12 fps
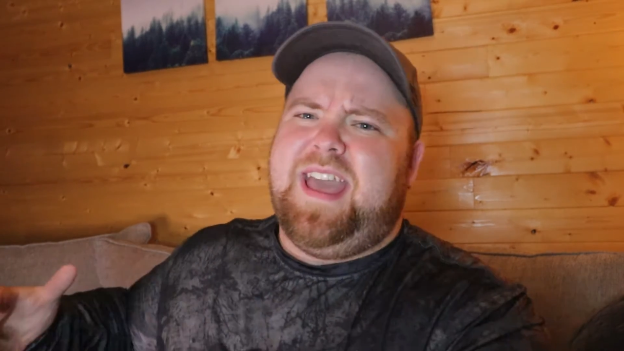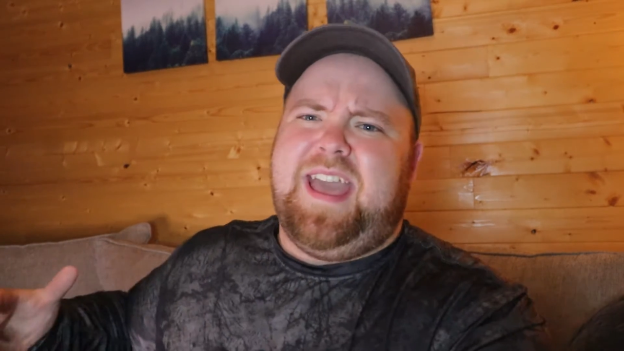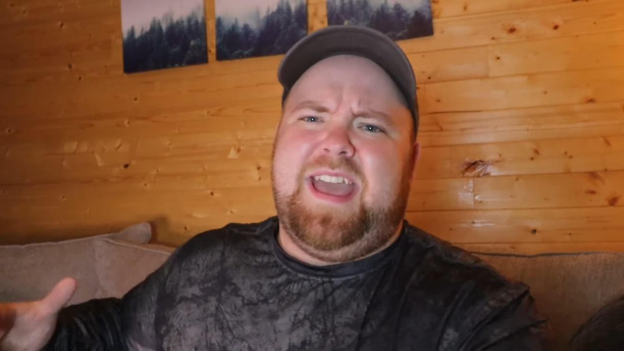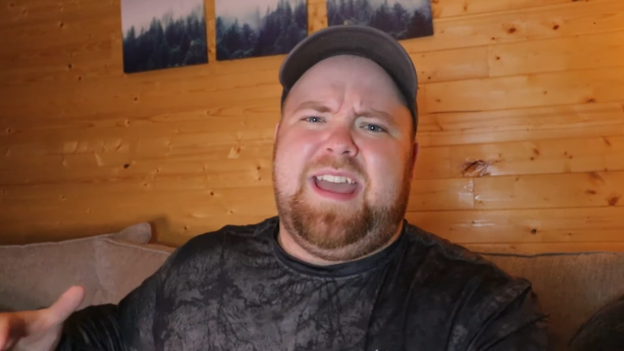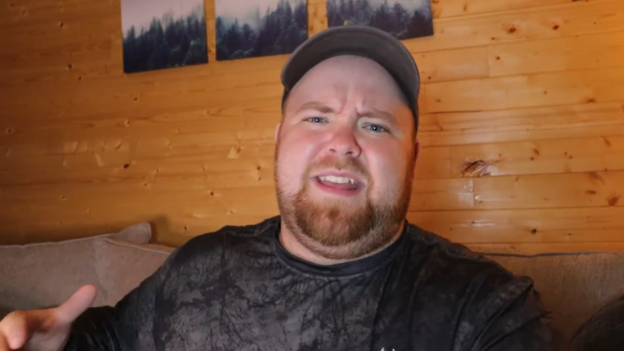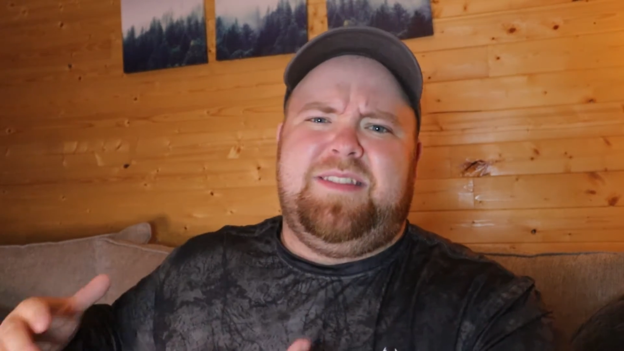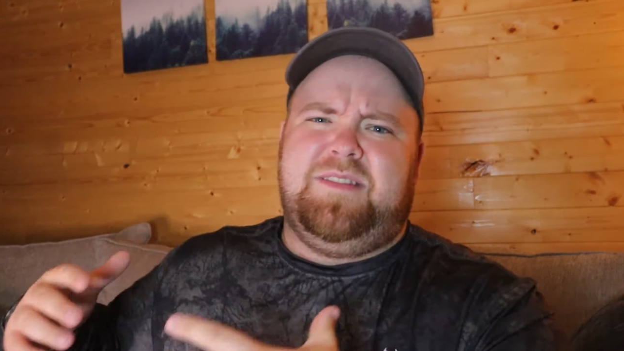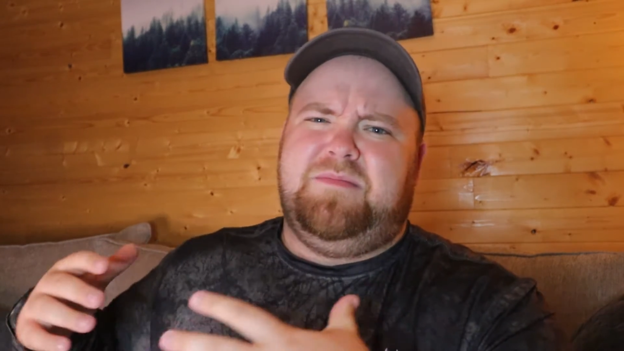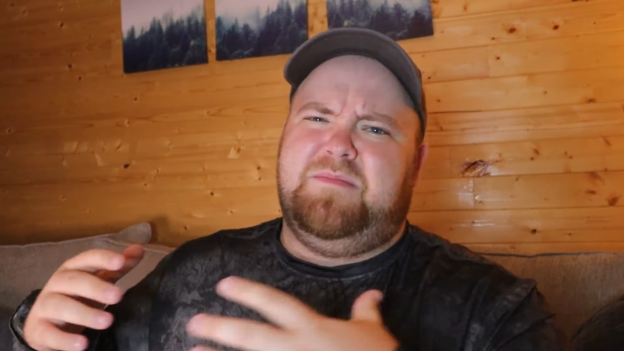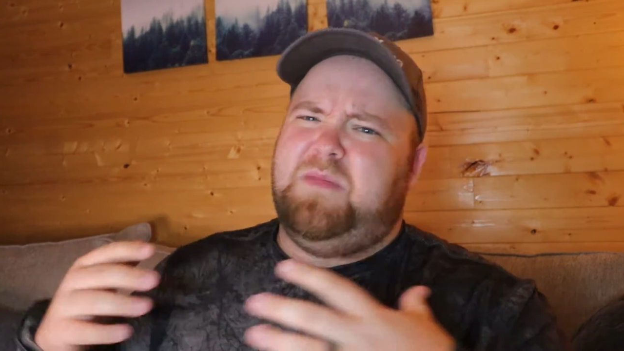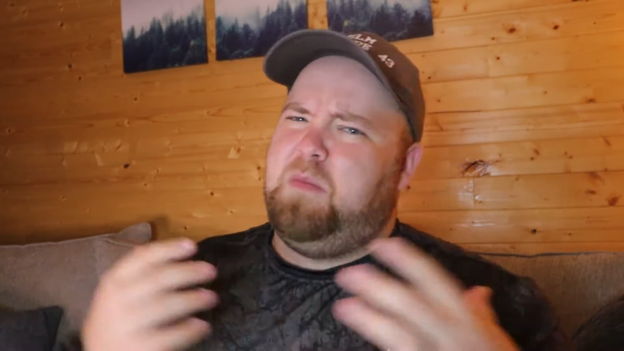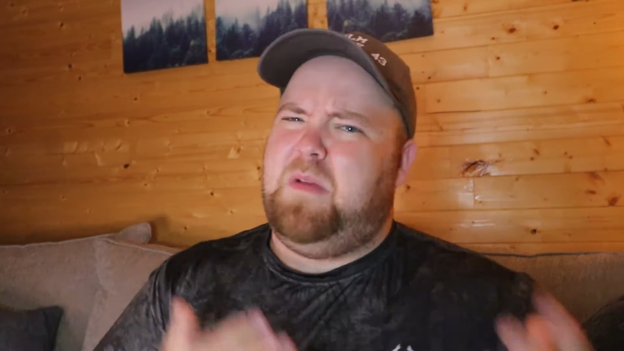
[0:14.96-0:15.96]
and
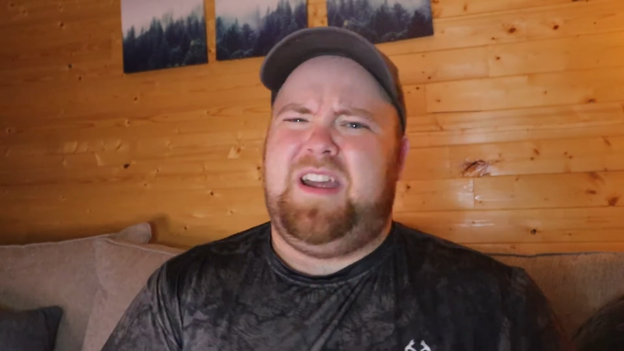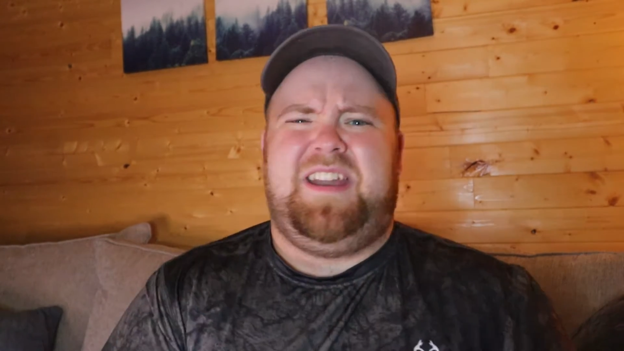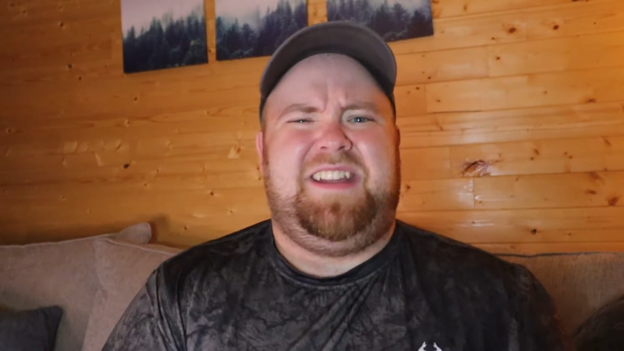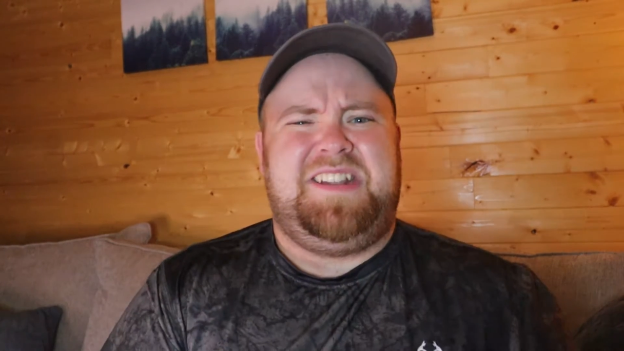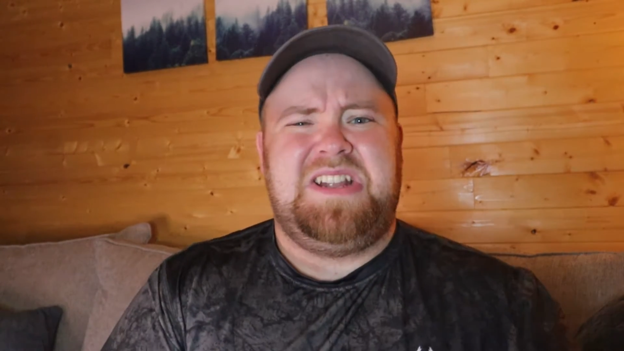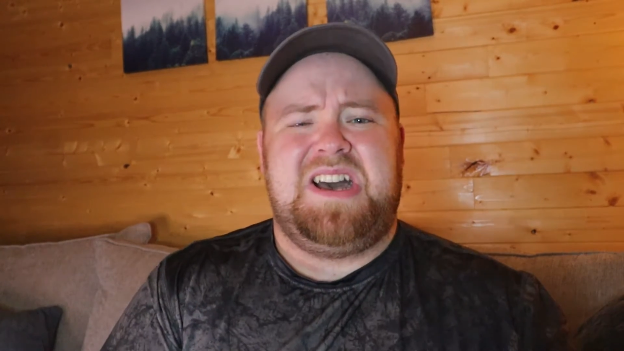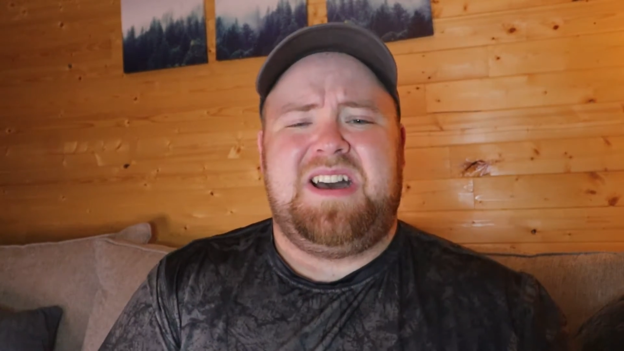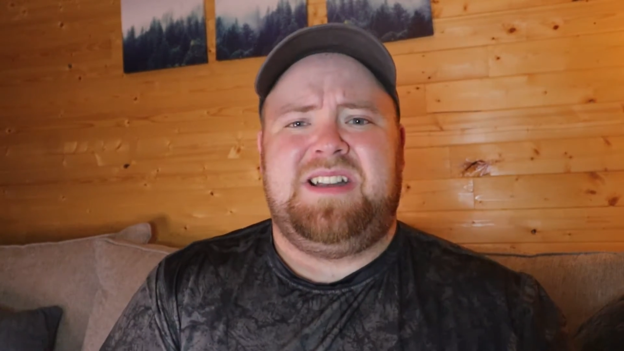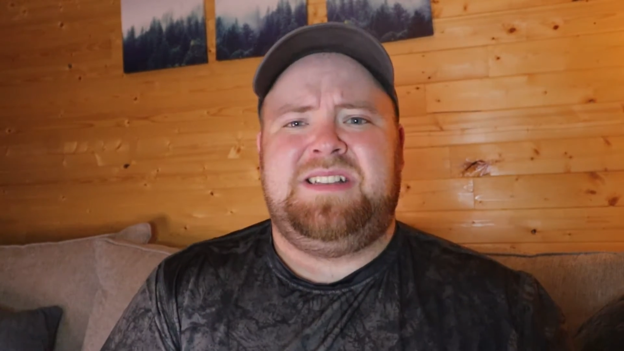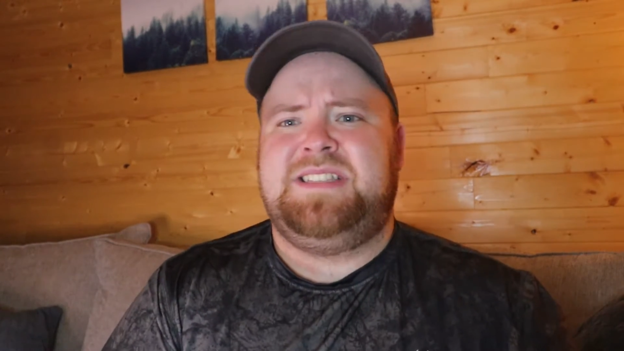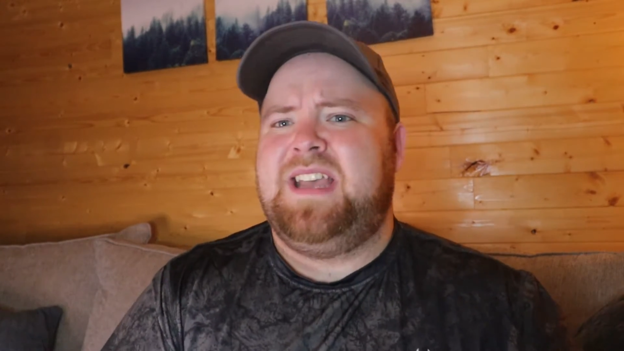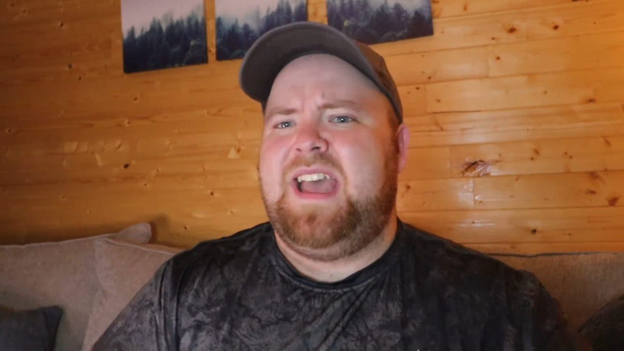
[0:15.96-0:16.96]
the Mighty
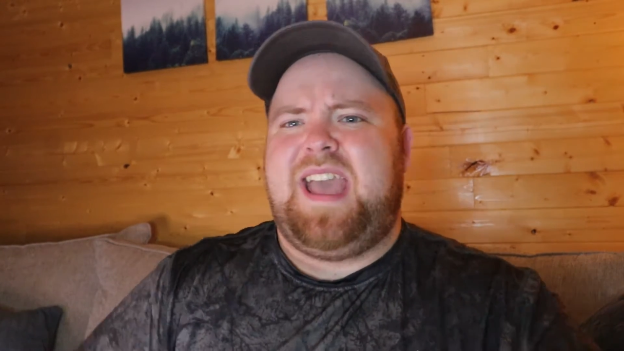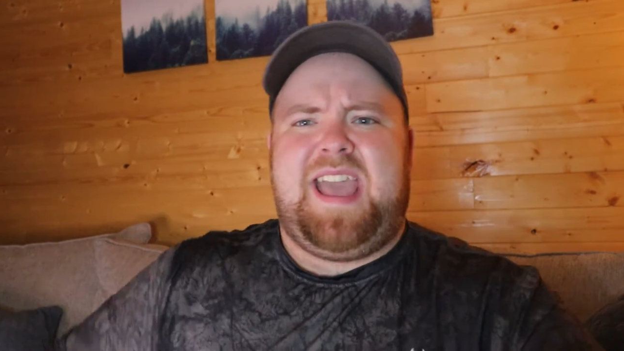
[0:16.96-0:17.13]
Ducks